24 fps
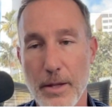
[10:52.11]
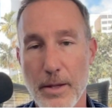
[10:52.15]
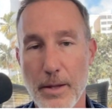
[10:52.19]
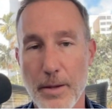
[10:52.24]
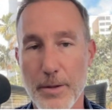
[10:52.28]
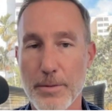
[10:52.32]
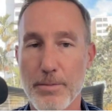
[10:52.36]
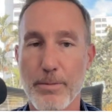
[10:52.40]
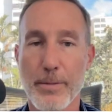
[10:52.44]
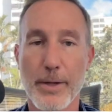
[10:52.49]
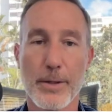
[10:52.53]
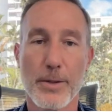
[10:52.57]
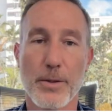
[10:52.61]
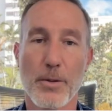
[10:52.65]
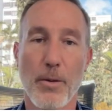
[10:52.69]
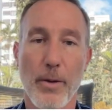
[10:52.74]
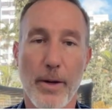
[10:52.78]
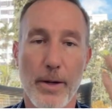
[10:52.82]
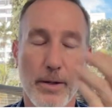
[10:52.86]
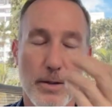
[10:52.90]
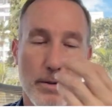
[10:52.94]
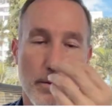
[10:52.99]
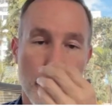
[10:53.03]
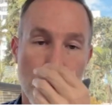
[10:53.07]
is
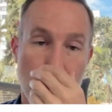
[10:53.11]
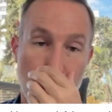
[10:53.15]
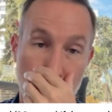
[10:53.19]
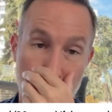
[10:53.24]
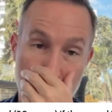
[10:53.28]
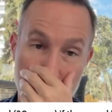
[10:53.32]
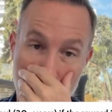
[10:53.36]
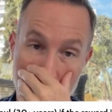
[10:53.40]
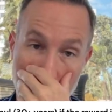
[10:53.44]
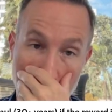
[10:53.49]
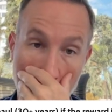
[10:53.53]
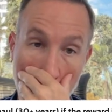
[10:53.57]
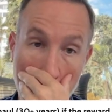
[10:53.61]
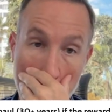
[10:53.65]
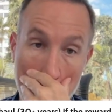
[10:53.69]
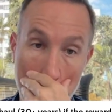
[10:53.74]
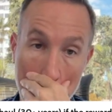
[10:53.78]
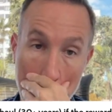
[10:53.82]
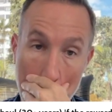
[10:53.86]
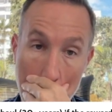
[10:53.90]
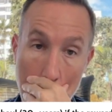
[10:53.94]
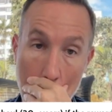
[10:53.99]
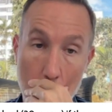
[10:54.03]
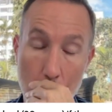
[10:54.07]
Bitcoin, because in a
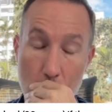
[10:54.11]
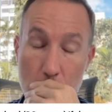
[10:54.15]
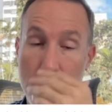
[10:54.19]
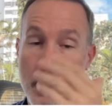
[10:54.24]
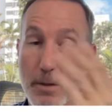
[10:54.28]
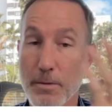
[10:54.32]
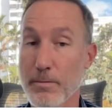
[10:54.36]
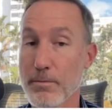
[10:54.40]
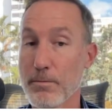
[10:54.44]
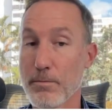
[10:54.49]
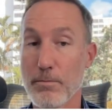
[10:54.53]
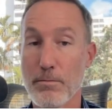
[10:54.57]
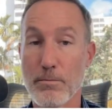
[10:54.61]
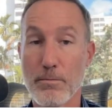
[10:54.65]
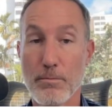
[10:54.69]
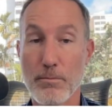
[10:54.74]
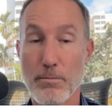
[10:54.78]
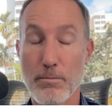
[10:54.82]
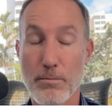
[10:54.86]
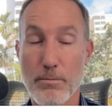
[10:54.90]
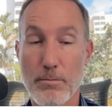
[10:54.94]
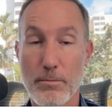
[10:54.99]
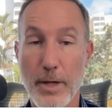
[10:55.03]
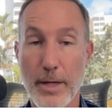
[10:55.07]
hundred years,
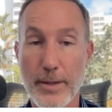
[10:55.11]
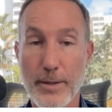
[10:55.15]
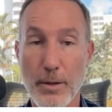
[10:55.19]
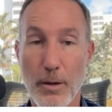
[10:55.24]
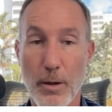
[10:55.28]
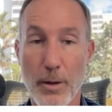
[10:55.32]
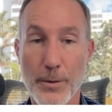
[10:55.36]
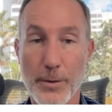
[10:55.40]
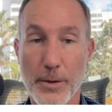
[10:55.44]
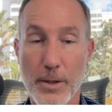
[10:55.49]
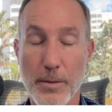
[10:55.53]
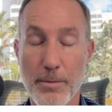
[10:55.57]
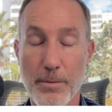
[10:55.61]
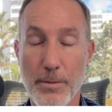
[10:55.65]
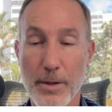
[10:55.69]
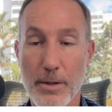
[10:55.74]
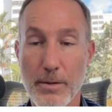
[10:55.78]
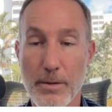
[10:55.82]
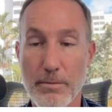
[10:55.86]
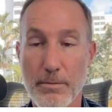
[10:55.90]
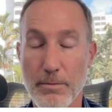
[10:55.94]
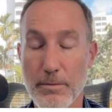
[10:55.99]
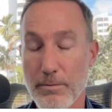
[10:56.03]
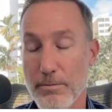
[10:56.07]
that's all it's going to
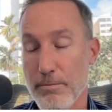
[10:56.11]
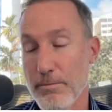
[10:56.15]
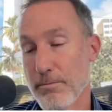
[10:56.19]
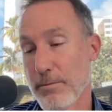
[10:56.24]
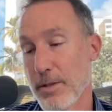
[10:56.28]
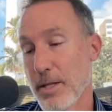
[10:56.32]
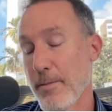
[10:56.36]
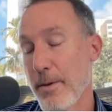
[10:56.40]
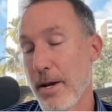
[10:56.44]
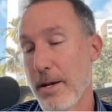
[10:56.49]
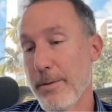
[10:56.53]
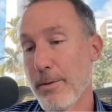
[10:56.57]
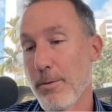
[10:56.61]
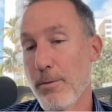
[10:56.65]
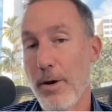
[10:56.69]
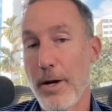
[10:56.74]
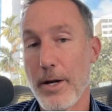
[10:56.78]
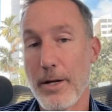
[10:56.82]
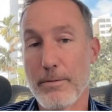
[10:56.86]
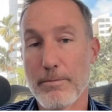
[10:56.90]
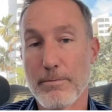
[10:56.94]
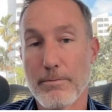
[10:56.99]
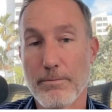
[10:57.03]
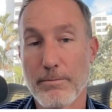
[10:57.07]
be. He may be
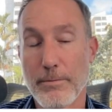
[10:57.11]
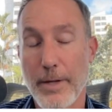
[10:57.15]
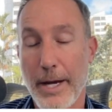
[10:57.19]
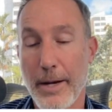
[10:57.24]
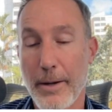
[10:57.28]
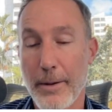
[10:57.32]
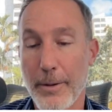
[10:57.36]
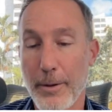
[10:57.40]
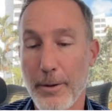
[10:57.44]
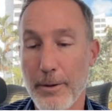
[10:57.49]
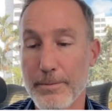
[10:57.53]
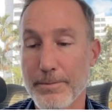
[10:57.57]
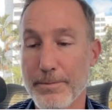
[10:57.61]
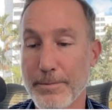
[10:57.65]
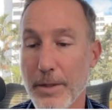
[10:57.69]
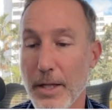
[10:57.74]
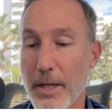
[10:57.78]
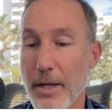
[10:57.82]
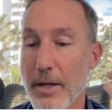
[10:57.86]
right. I don't know.